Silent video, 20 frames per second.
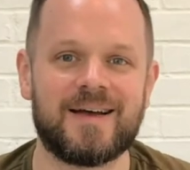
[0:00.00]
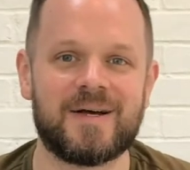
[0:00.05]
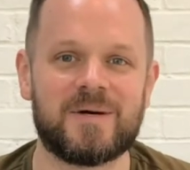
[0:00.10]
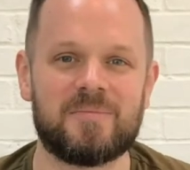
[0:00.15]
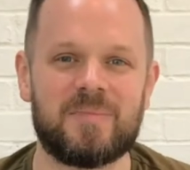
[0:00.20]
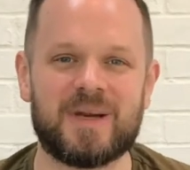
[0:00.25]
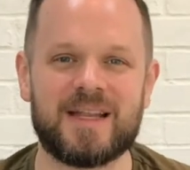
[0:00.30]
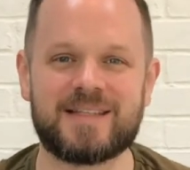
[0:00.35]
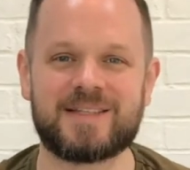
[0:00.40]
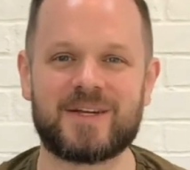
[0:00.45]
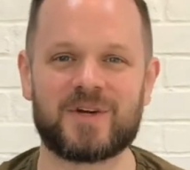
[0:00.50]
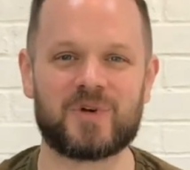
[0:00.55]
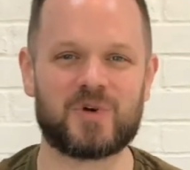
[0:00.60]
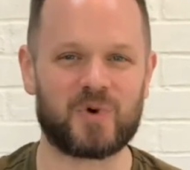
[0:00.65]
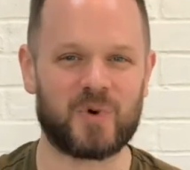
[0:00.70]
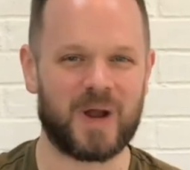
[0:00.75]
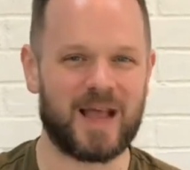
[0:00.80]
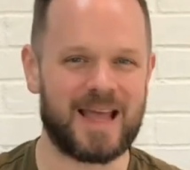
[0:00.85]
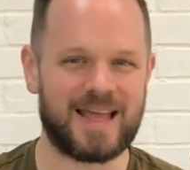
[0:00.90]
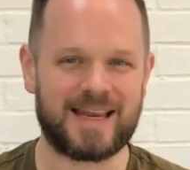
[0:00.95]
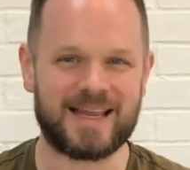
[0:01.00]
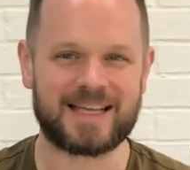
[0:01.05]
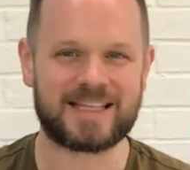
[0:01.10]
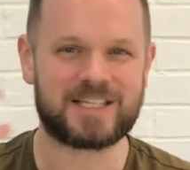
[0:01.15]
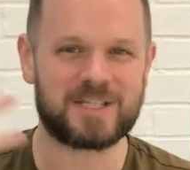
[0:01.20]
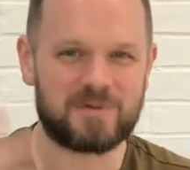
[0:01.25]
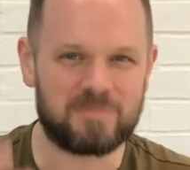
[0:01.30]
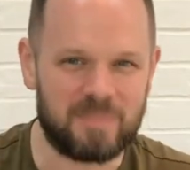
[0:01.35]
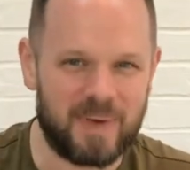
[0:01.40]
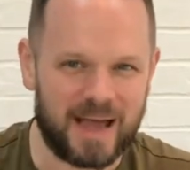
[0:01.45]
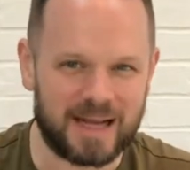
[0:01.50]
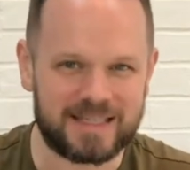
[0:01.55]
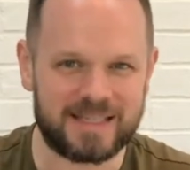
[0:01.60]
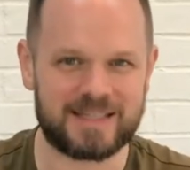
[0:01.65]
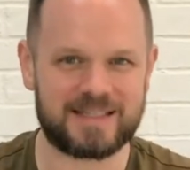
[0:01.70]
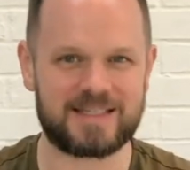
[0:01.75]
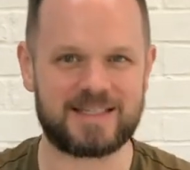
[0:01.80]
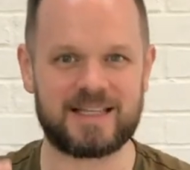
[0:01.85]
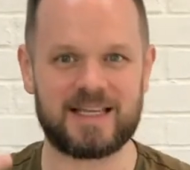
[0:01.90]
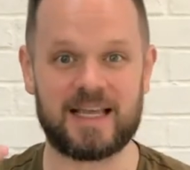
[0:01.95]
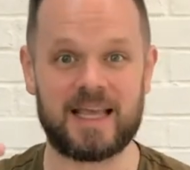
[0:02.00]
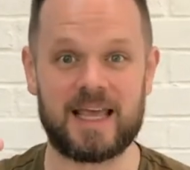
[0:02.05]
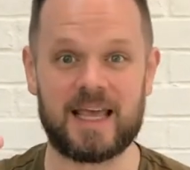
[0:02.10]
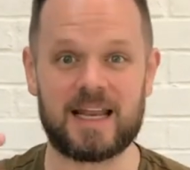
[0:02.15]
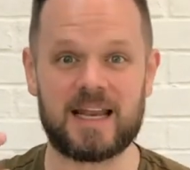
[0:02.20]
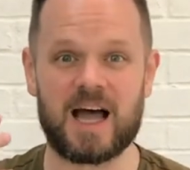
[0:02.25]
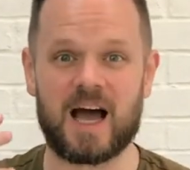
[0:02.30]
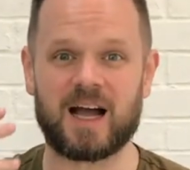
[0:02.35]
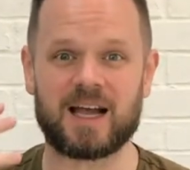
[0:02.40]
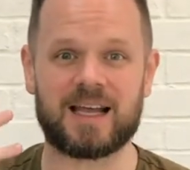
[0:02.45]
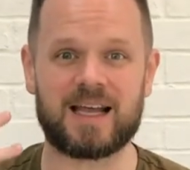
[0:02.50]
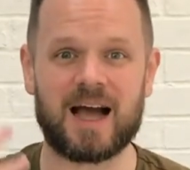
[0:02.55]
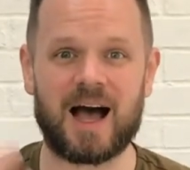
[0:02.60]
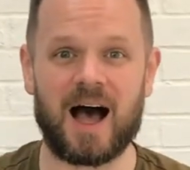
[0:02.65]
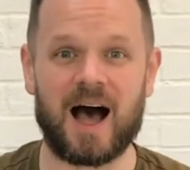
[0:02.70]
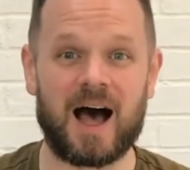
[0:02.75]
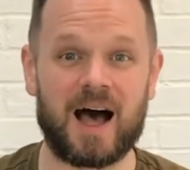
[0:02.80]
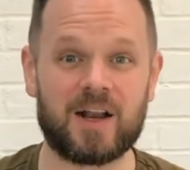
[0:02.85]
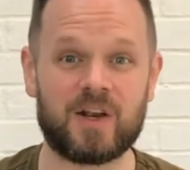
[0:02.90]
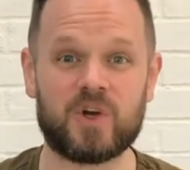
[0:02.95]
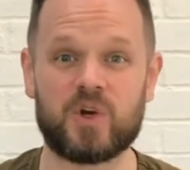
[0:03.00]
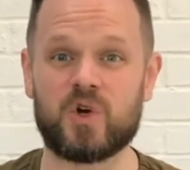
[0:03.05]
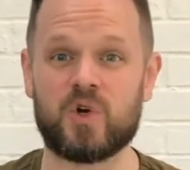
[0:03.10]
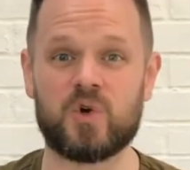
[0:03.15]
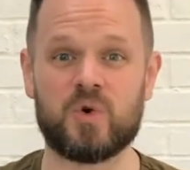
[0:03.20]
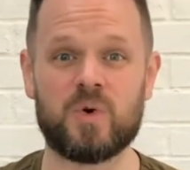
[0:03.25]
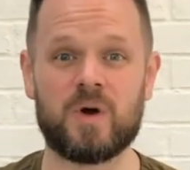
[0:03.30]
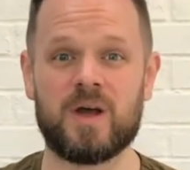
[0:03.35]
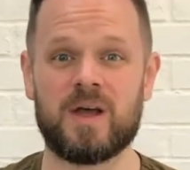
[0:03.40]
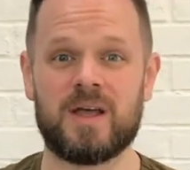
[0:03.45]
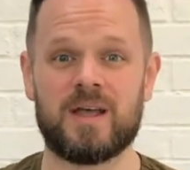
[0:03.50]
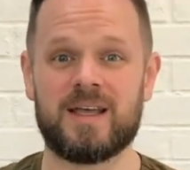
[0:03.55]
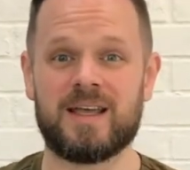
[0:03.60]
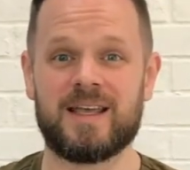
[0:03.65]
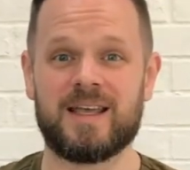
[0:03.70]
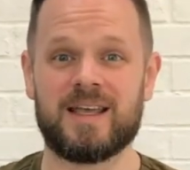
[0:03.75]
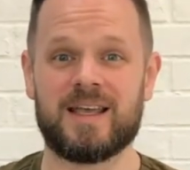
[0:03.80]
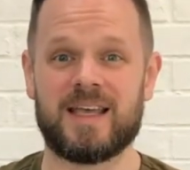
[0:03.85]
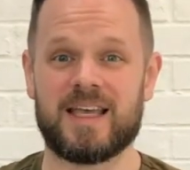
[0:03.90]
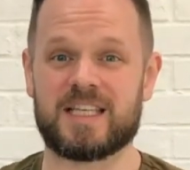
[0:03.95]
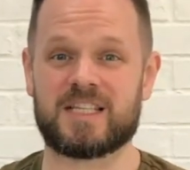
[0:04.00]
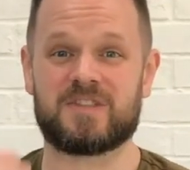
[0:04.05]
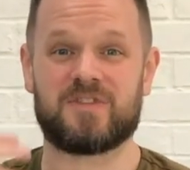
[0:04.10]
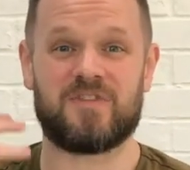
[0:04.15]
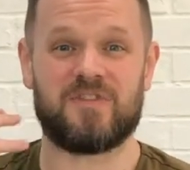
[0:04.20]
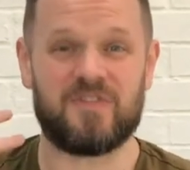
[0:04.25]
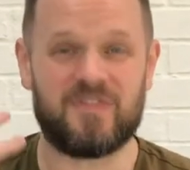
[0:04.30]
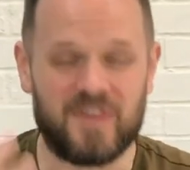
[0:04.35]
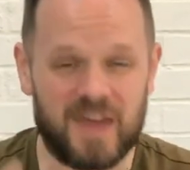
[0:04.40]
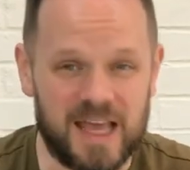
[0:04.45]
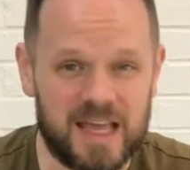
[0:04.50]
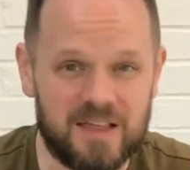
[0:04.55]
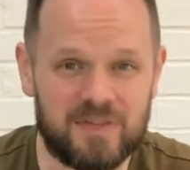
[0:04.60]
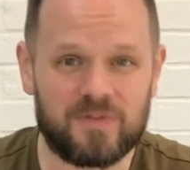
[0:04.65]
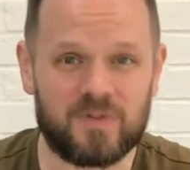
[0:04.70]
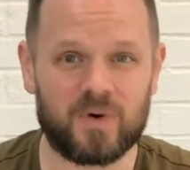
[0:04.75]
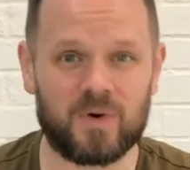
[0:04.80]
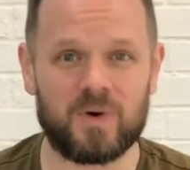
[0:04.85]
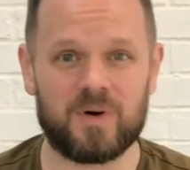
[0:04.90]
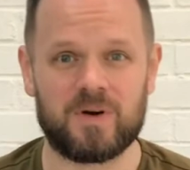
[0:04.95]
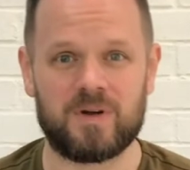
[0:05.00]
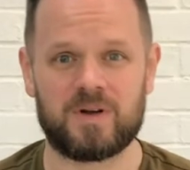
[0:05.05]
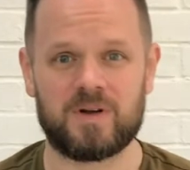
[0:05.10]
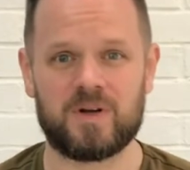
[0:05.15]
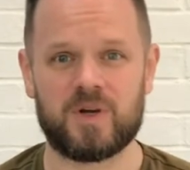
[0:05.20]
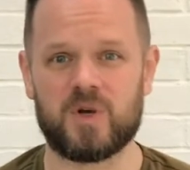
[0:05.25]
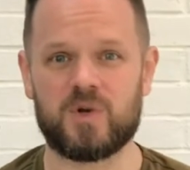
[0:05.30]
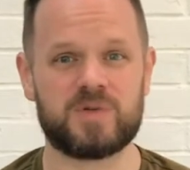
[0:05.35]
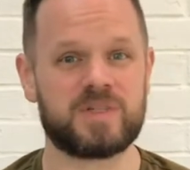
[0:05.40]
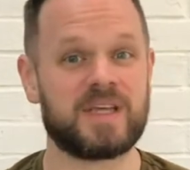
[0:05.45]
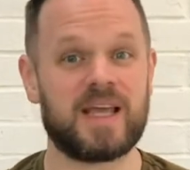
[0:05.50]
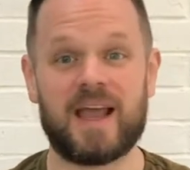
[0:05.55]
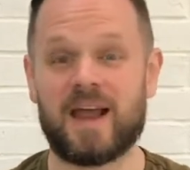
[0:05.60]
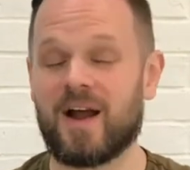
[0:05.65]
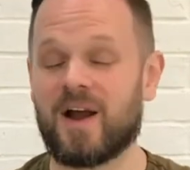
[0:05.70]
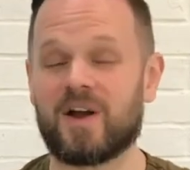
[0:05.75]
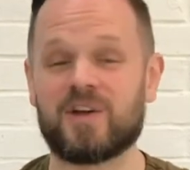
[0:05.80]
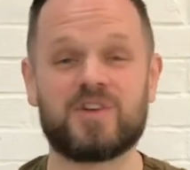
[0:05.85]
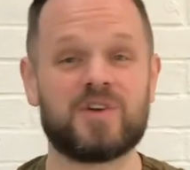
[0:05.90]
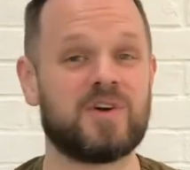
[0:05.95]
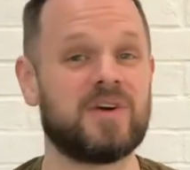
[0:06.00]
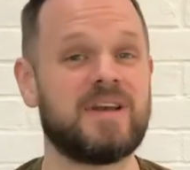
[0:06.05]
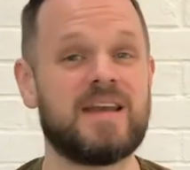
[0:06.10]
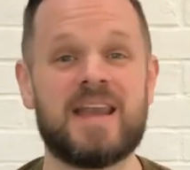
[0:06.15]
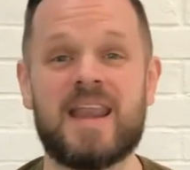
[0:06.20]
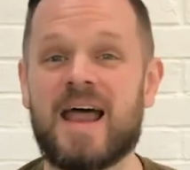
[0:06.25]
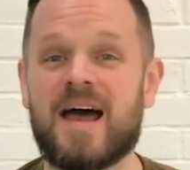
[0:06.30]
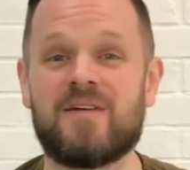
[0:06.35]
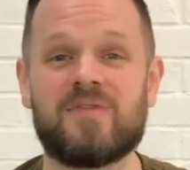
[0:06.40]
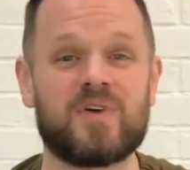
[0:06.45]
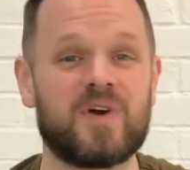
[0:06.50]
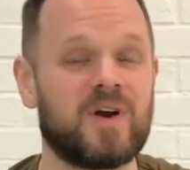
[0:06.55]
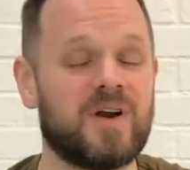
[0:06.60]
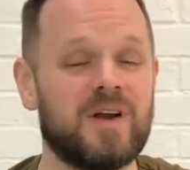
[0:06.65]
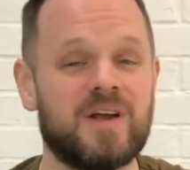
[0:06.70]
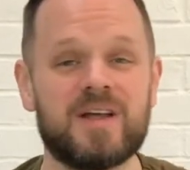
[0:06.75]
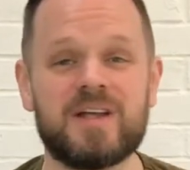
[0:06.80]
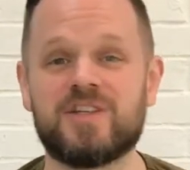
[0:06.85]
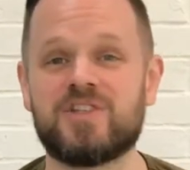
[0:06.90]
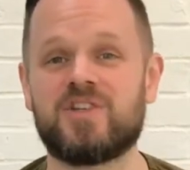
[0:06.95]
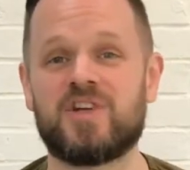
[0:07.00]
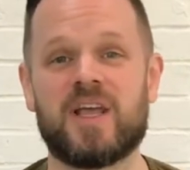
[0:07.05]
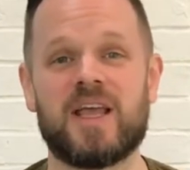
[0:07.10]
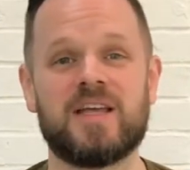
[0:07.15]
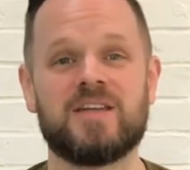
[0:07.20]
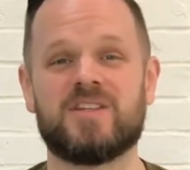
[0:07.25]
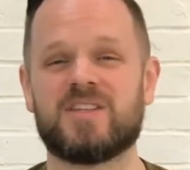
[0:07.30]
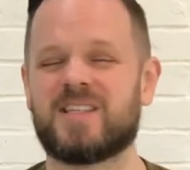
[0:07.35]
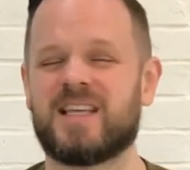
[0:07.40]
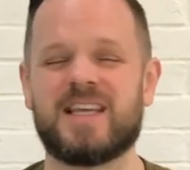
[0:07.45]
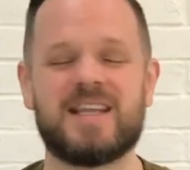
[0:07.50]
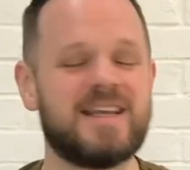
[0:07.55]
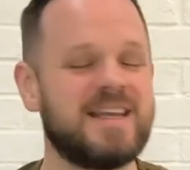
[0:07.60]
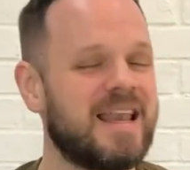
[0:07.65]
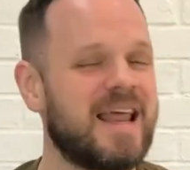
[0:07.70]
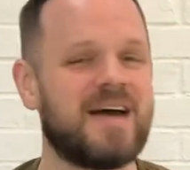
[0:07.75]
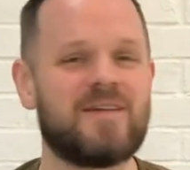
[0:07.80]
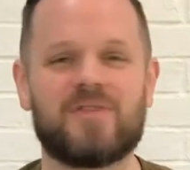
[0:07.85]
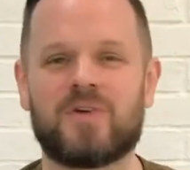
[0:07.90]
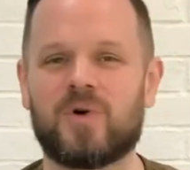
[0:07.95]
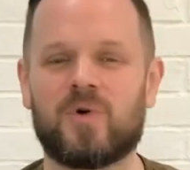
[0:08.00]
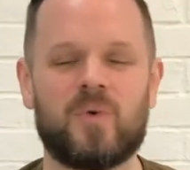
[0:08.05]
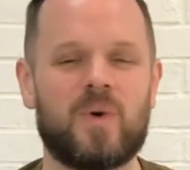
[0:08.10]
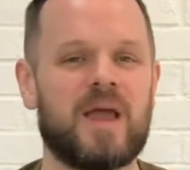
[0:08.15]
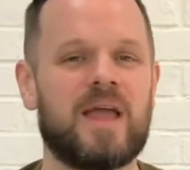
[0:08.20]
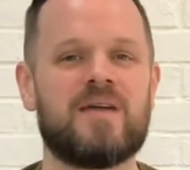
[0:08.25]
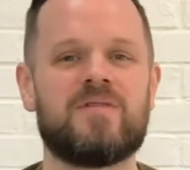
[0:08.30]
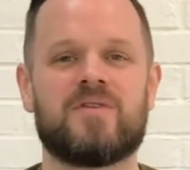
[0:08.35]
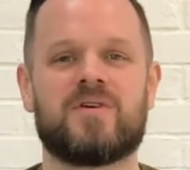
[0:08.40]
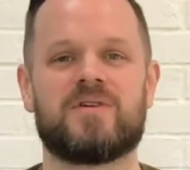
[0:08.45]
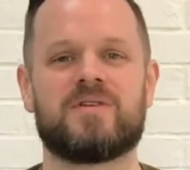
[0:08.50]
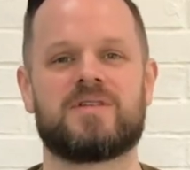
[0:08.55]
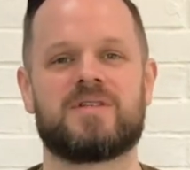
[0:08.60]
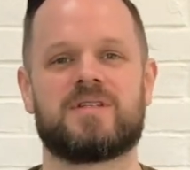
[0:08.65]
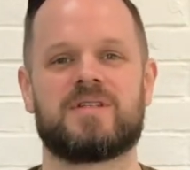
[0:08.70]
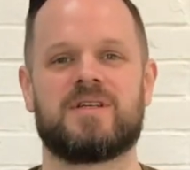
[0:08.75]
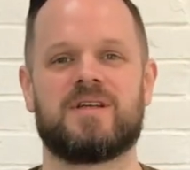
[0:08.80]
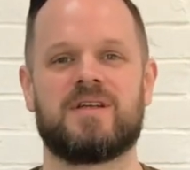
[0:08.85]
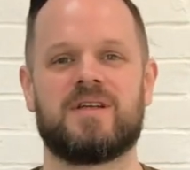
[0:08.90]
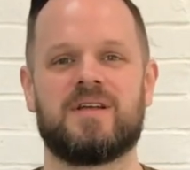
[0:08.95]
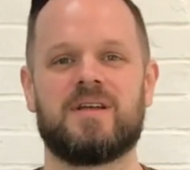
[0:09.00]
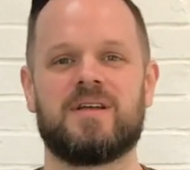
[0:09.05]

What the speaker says: but it's a great expectancy in a God who is faithful, whose character never changes. He never wavers.